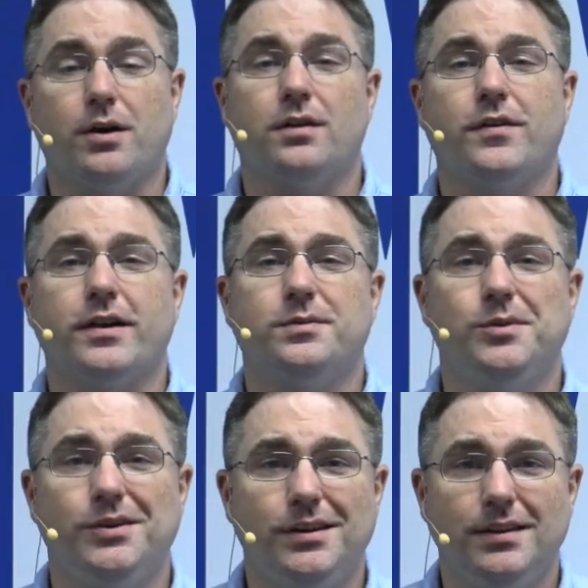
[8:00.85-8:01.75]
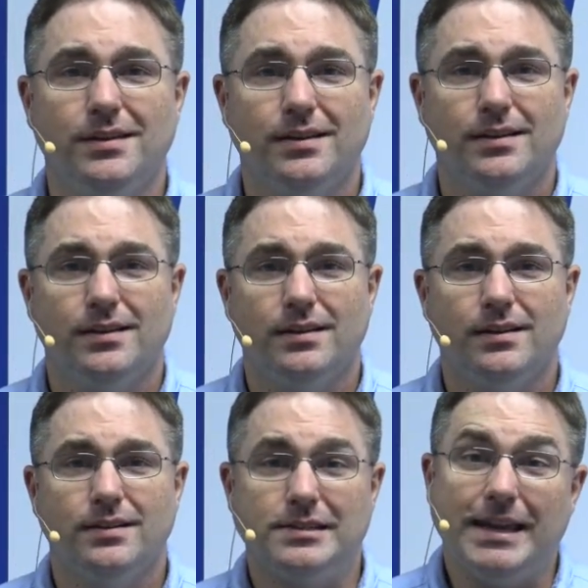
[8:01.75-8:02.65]
part of our community,
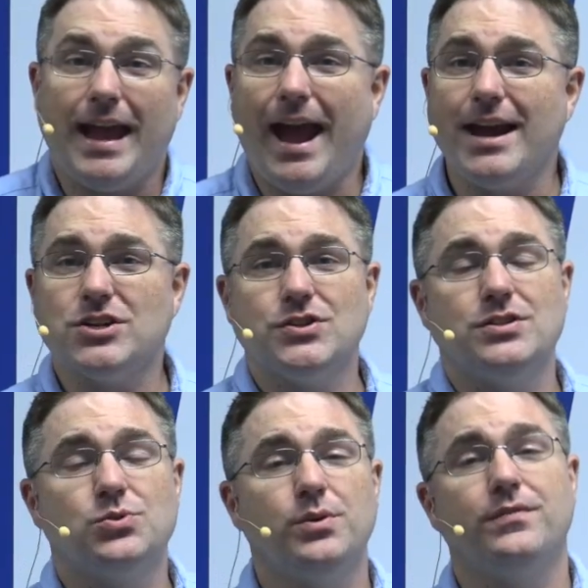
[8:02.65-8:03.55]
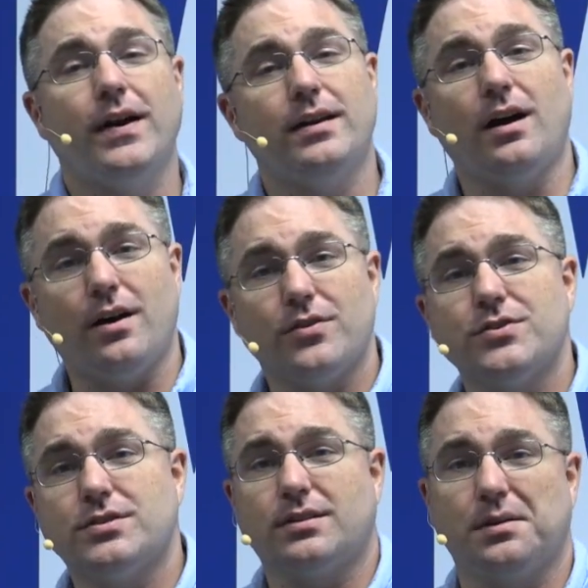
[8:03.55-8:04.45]
take action to invite
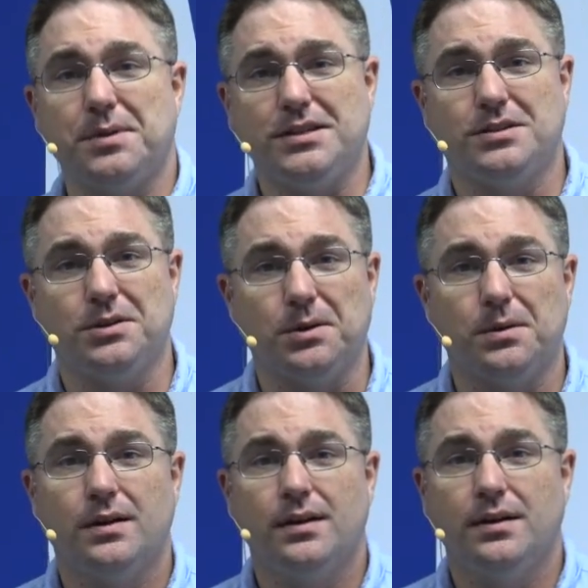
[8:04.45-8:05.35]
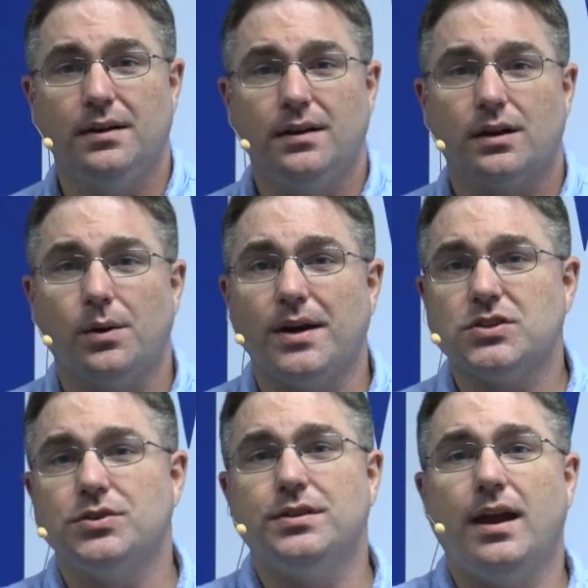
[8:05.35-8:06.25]
others to come in too. Go
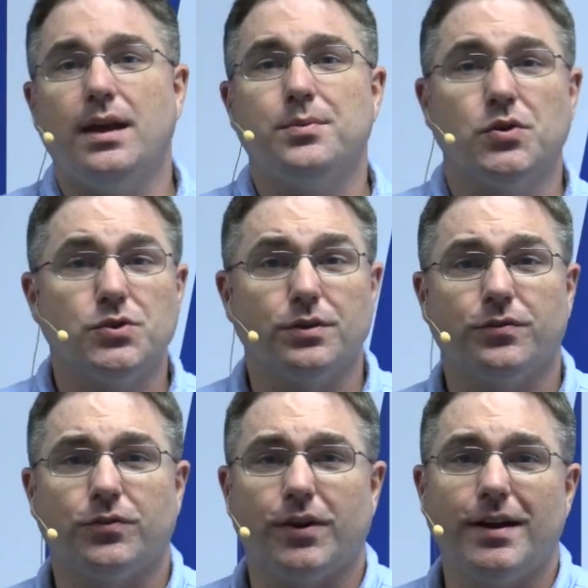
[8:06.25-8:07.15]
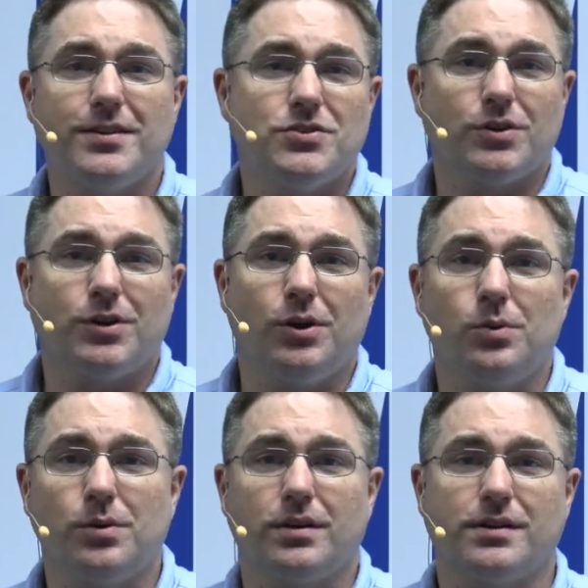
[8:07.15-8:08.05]
ask your neighbors, your friends, your
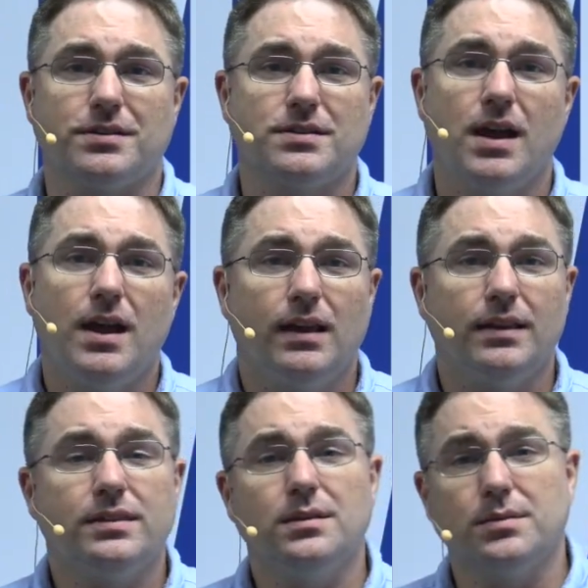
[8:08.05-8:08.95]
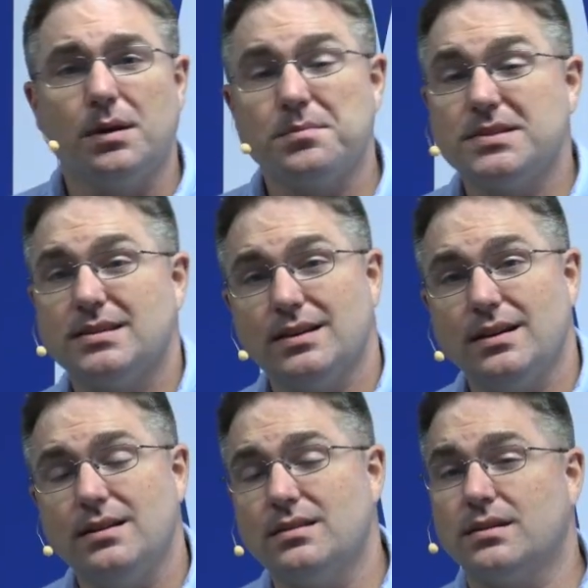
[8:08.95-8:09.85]
coworkers. Let them come
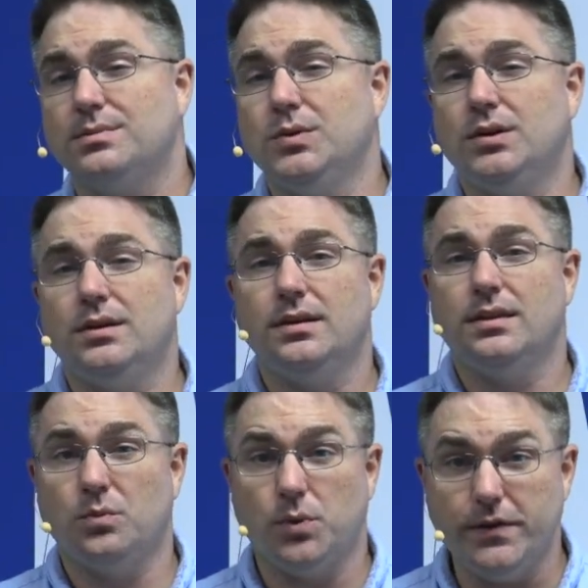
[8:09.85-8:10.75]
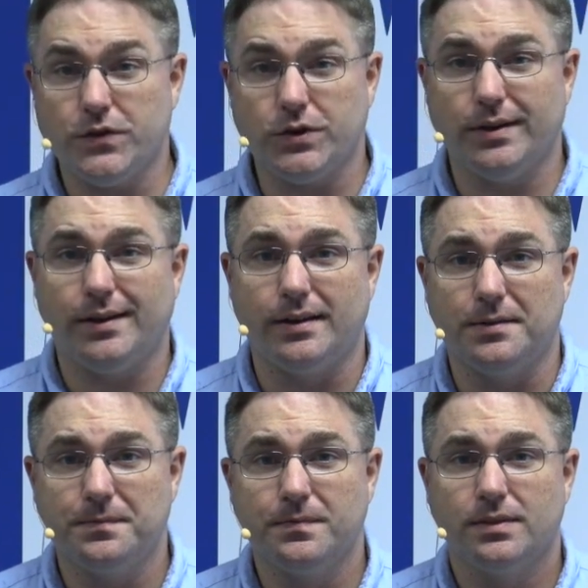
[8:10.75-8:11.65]
see the community that we've created.